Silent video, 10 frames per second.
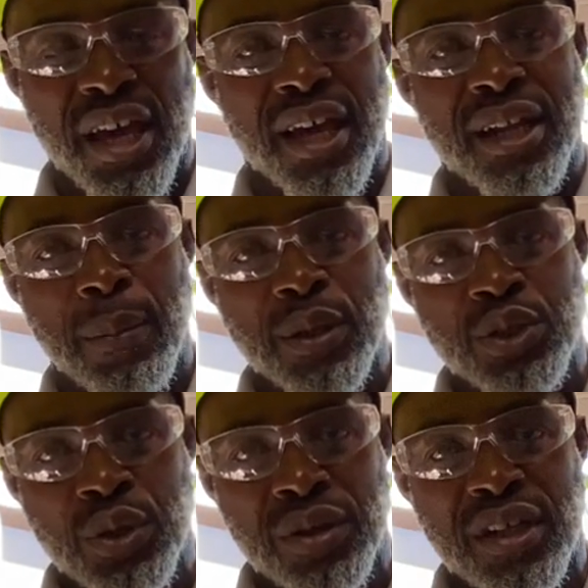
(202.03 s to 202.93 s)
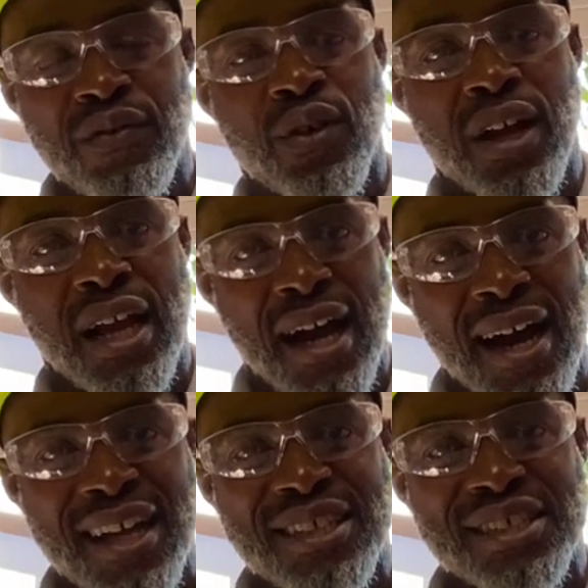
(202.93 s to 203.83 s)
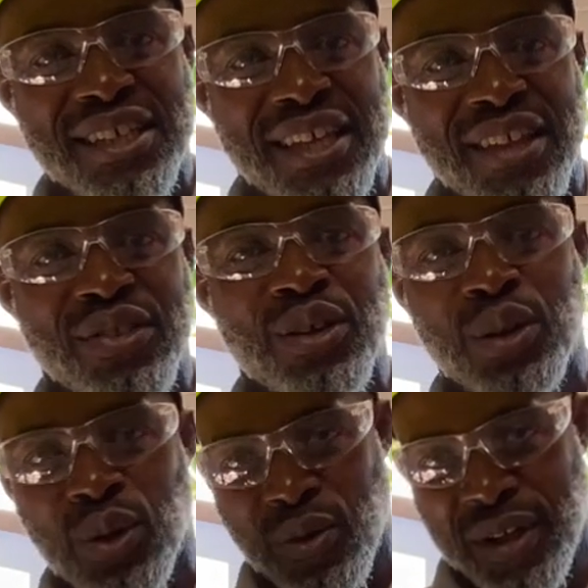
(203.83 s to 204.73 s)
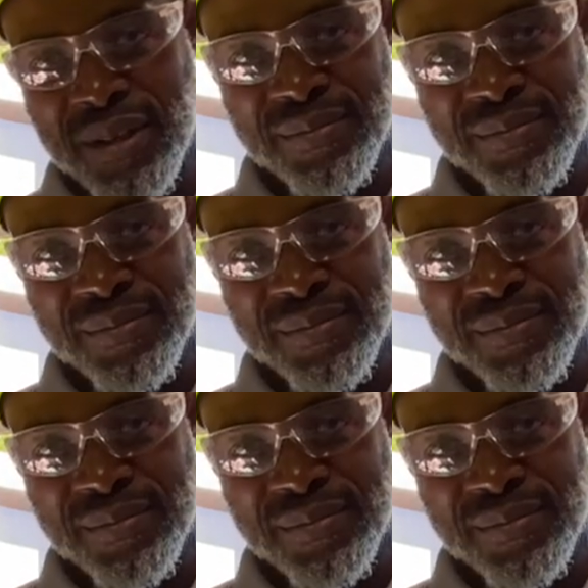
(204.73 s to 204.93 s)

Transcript: an opportunity for God to get the glory.